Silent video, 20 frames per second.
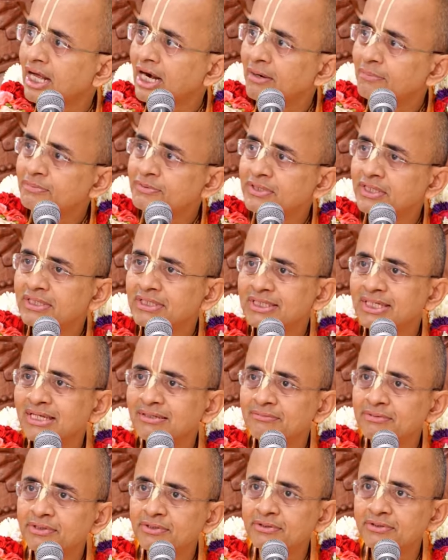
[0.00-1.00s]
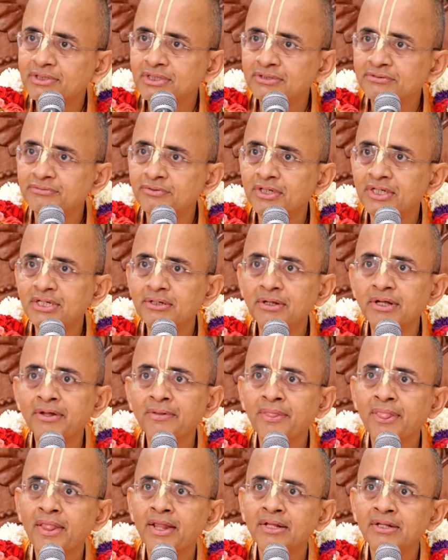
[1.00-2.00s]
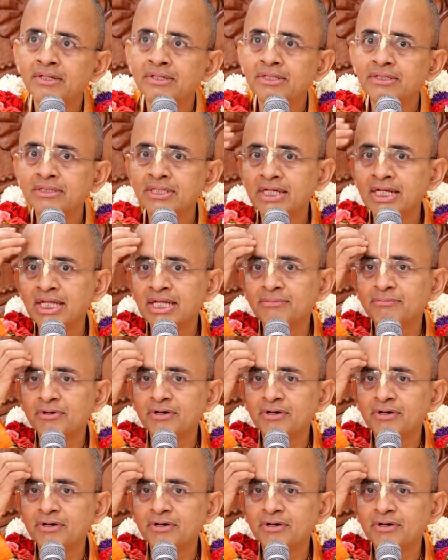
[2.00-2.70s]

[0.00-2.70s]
corruption came into this world. In the